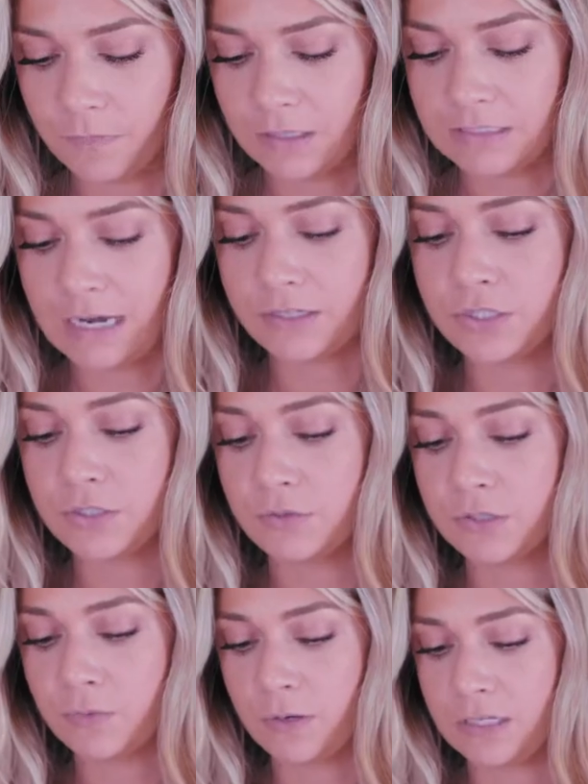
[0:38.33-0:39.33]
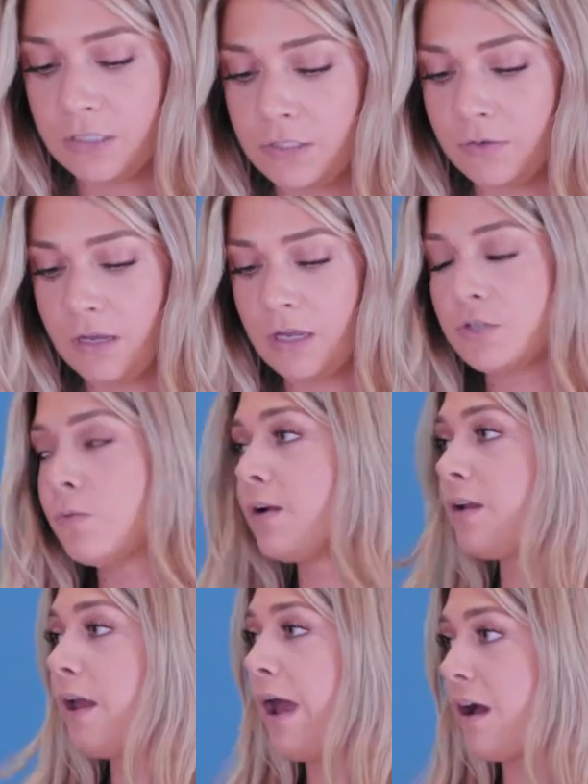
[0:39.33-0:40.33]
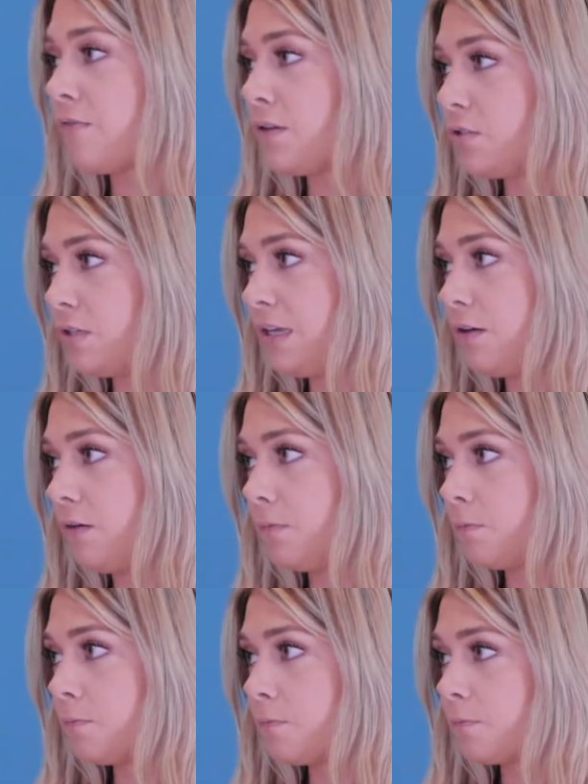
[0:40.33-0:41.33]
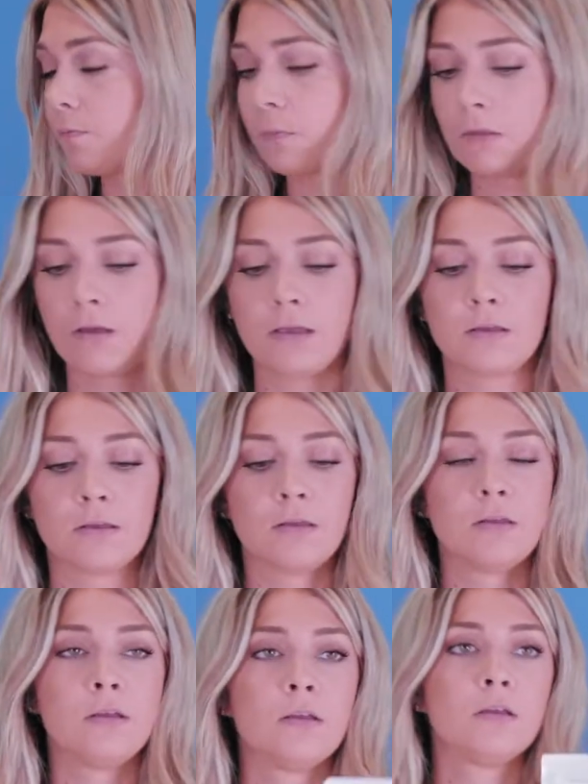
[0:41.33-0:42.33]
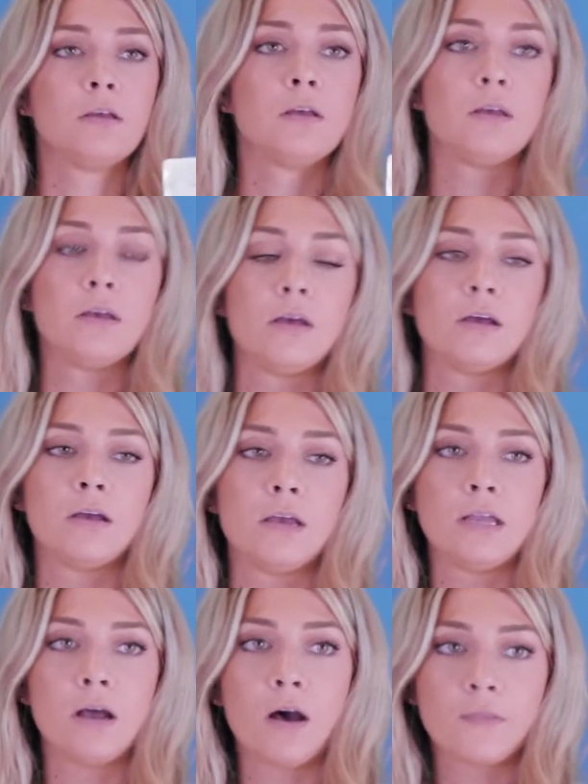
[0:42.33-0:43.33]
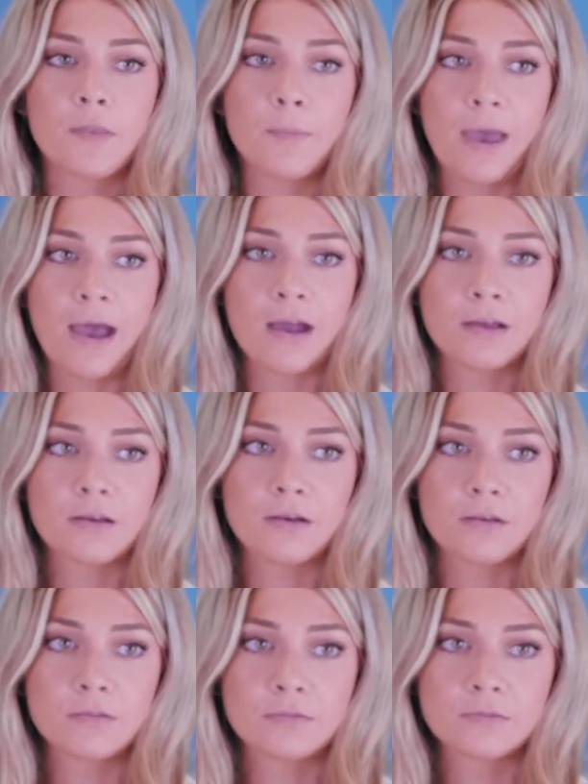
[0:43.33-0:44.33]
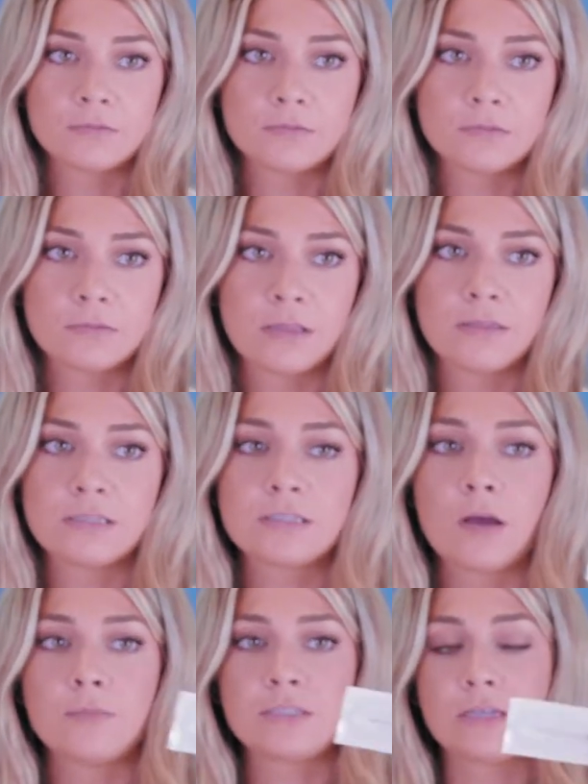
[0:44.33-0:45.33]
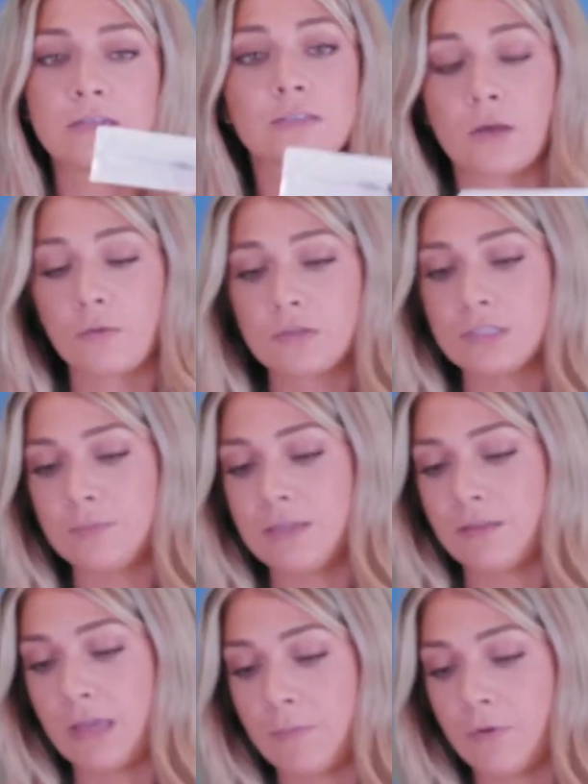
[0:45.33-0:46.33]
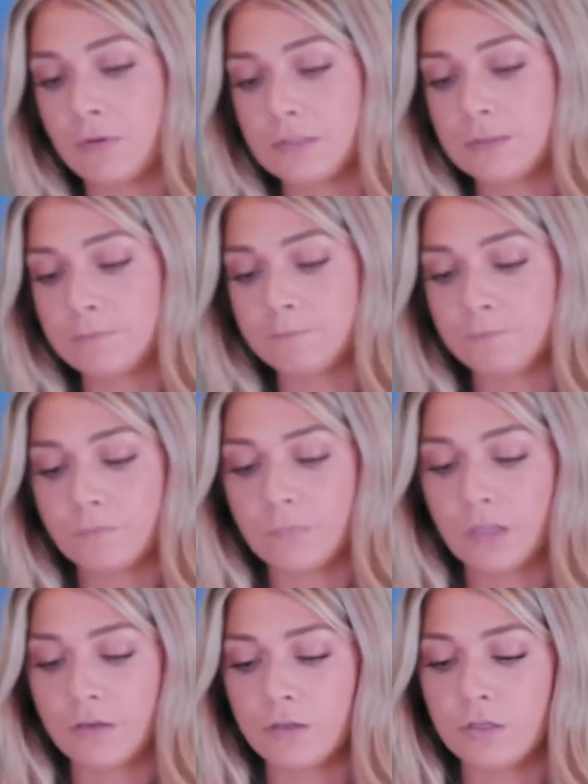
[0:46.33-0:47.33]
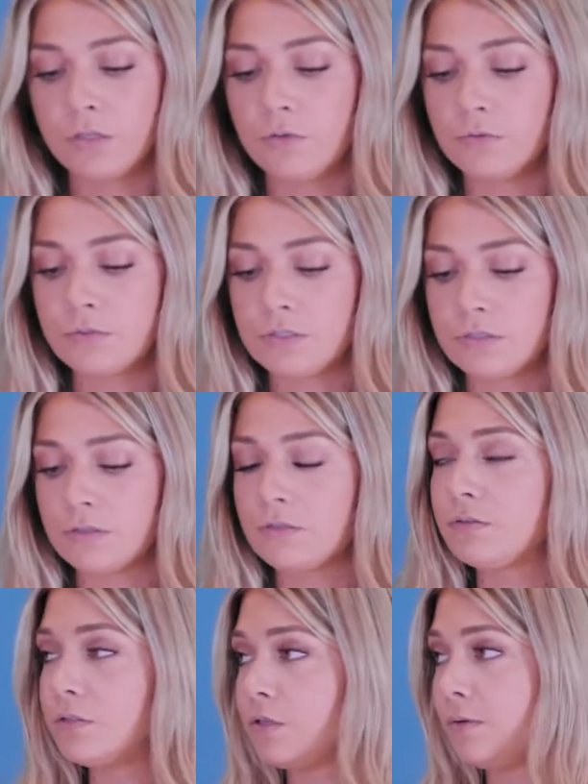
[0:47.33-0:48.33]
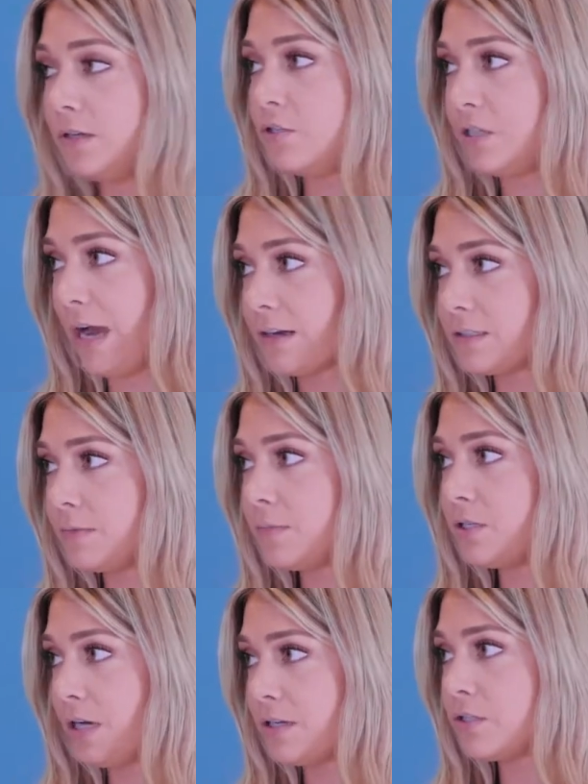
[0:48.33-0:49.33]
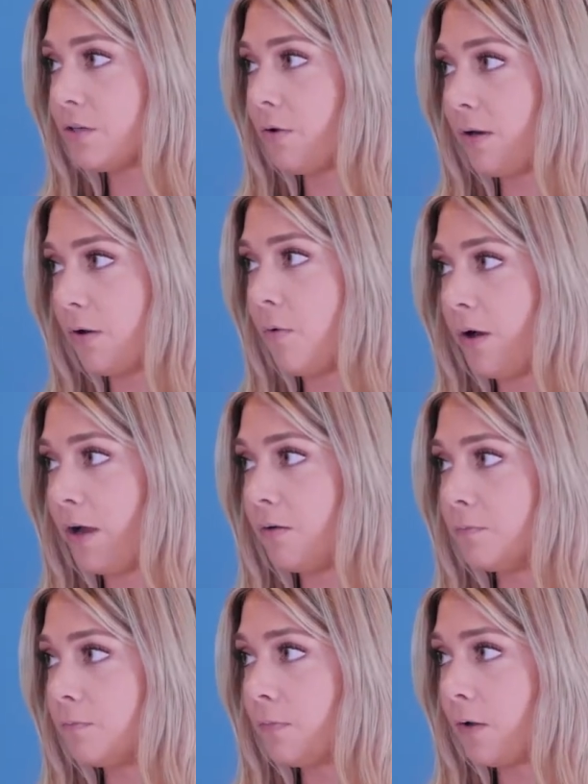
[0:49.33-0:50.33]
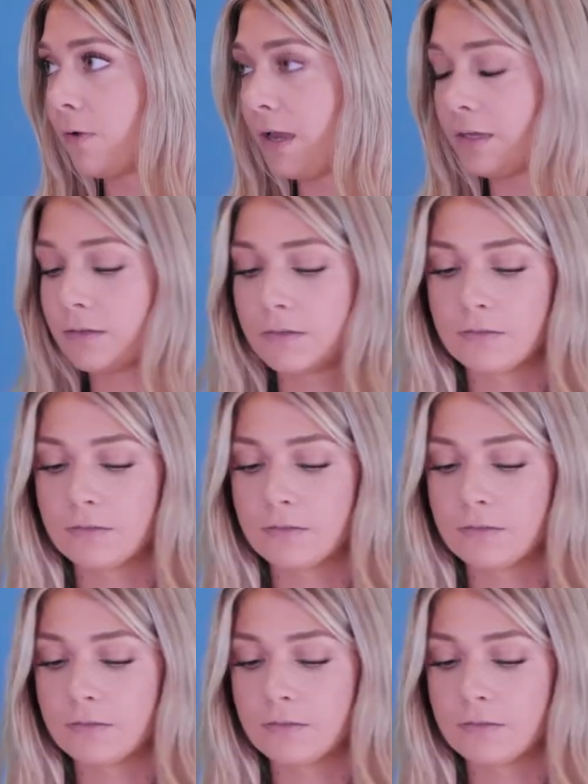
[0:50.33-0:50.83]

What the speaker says: attached to a 22 gauge 1.5 inch needle, okay? And on the bag that this comes in, it's going to be labeled, used to inject progesterone and oil, okay?